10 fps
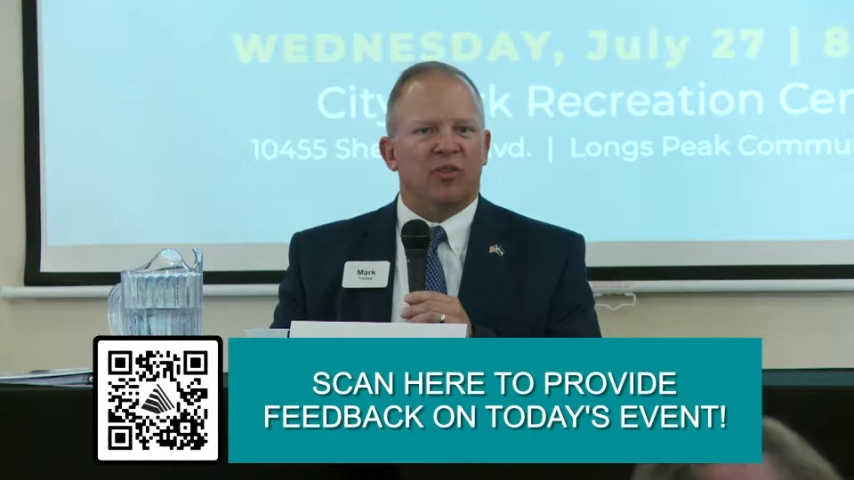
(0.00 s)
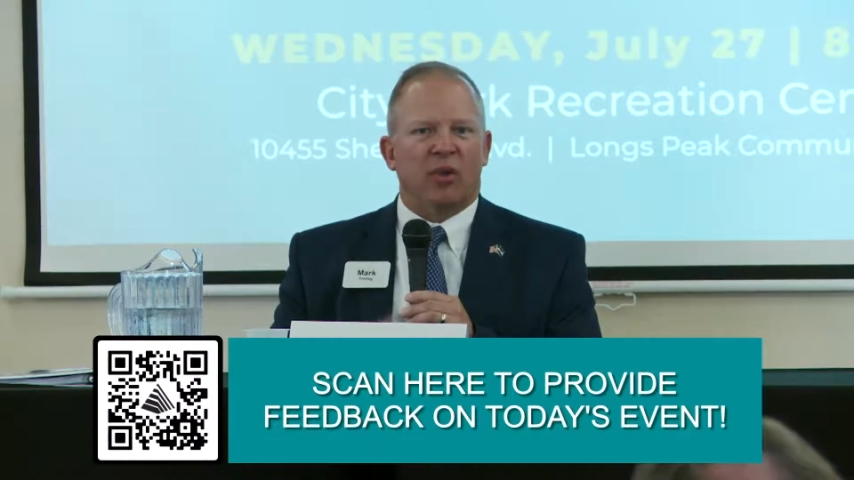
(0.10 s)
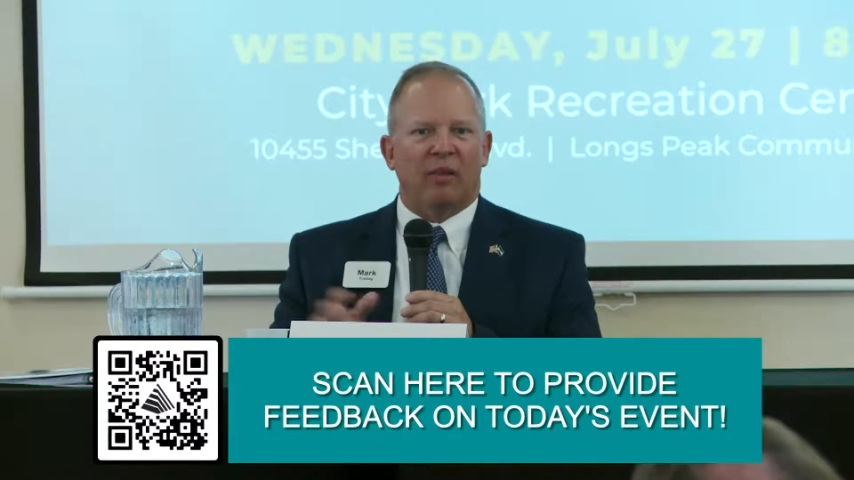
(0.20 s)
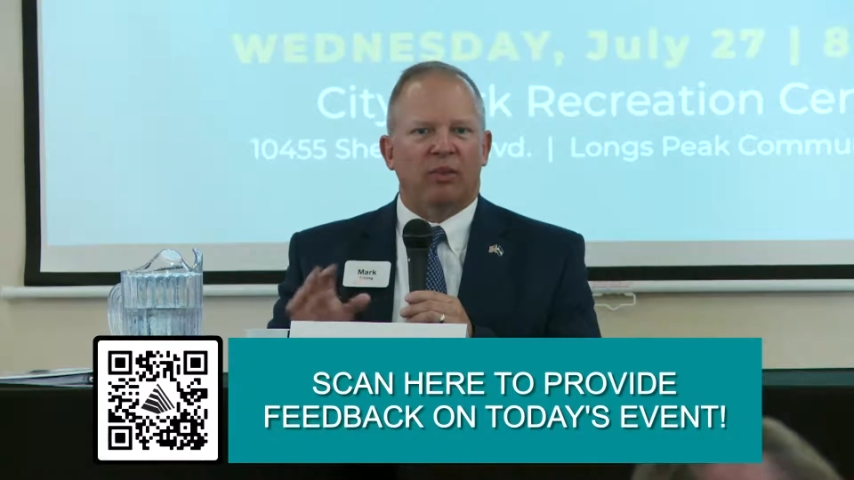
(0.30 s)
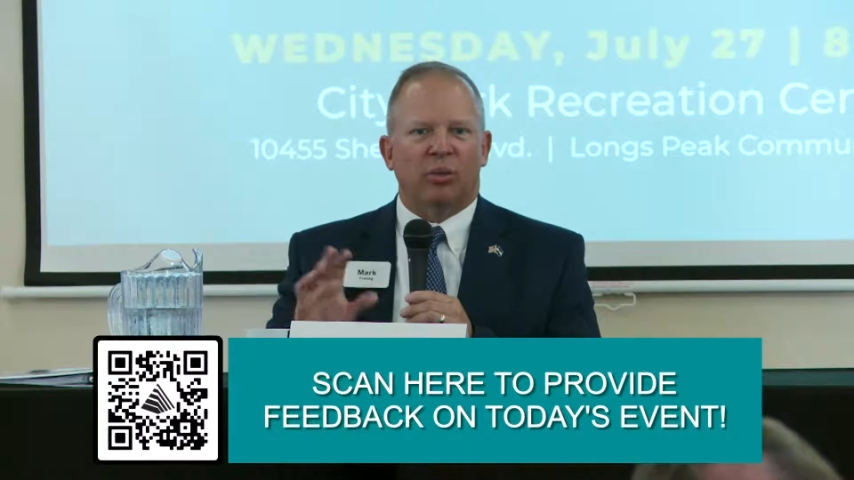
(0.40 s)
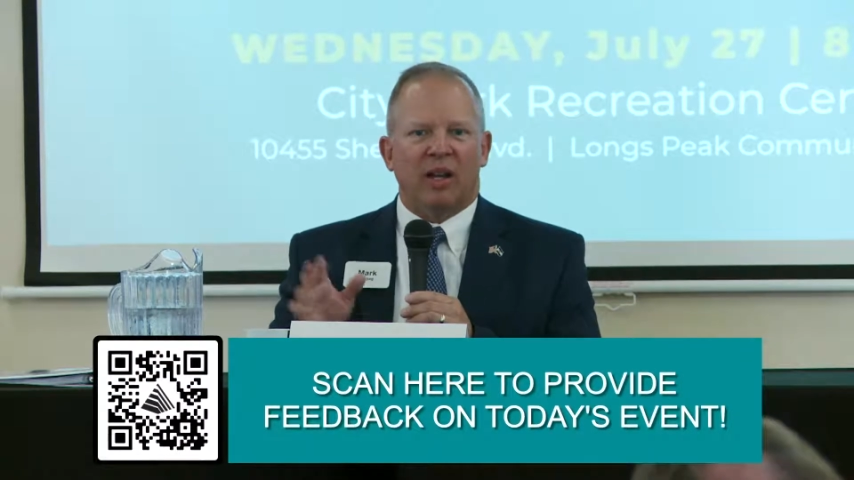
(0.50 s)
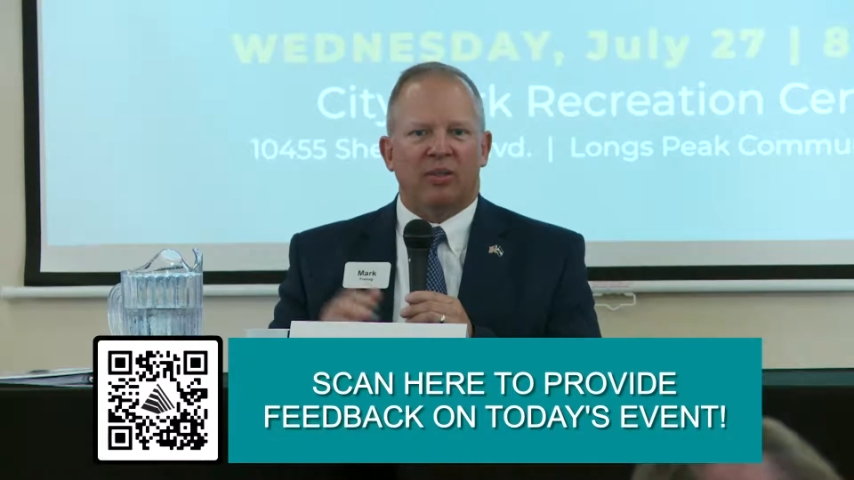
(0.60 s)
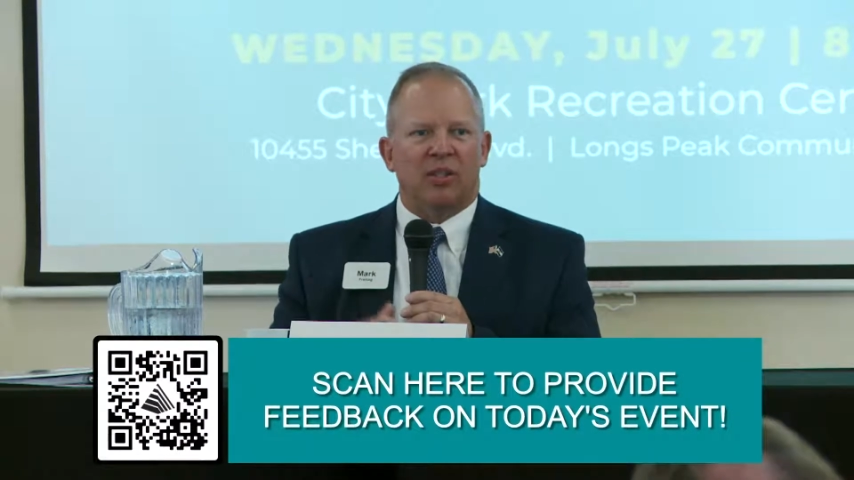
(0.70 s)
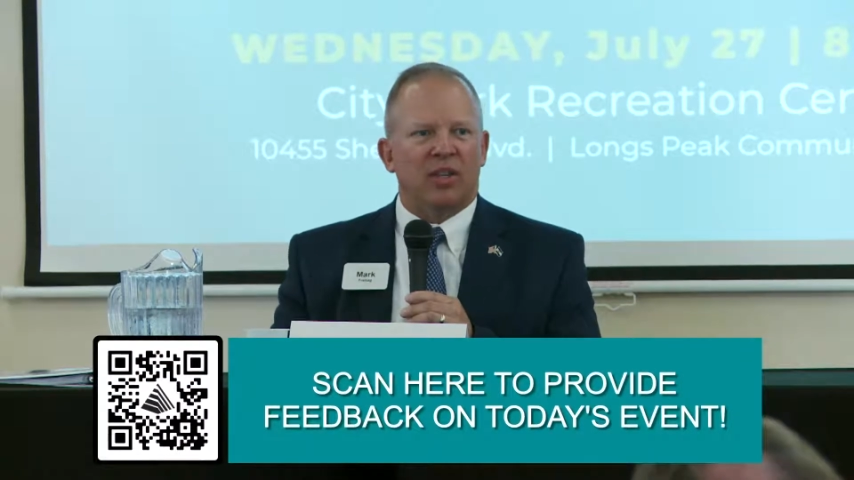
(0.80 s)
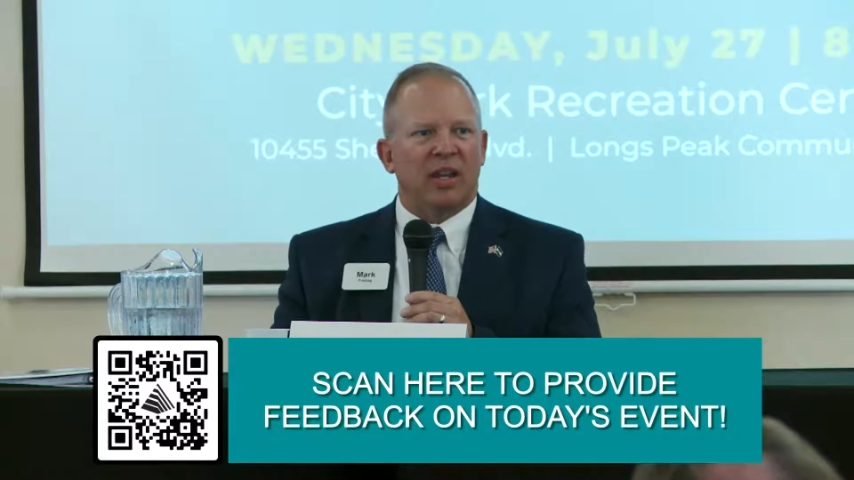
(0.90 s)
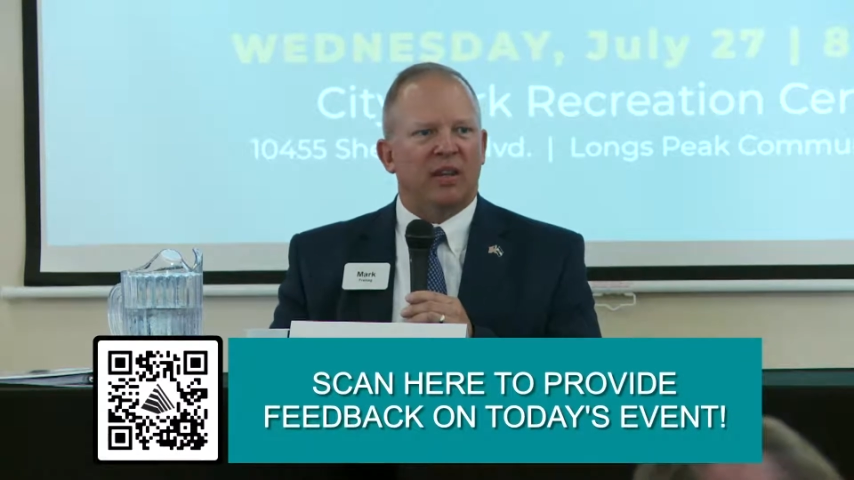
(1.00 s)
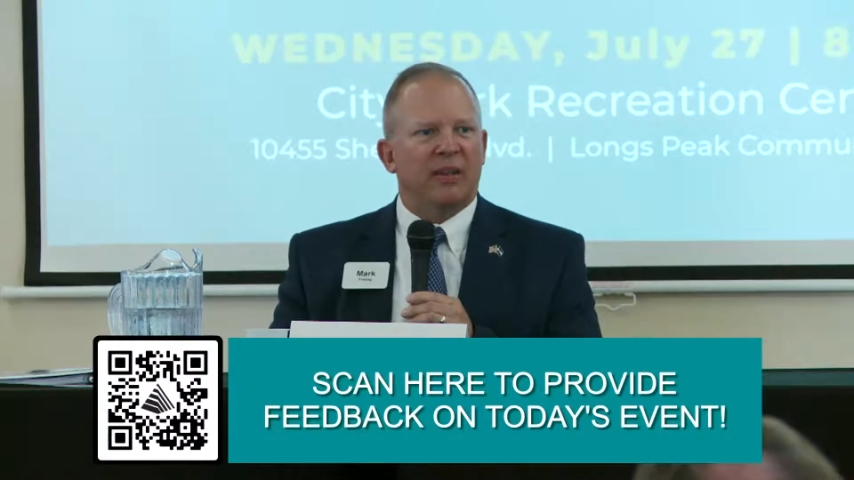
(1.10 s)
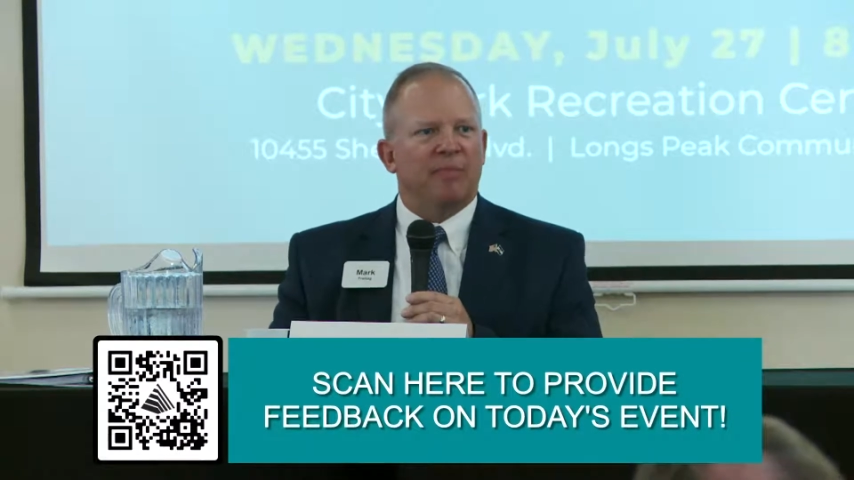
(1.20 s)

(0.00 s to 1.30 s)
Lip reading: traveled around the state.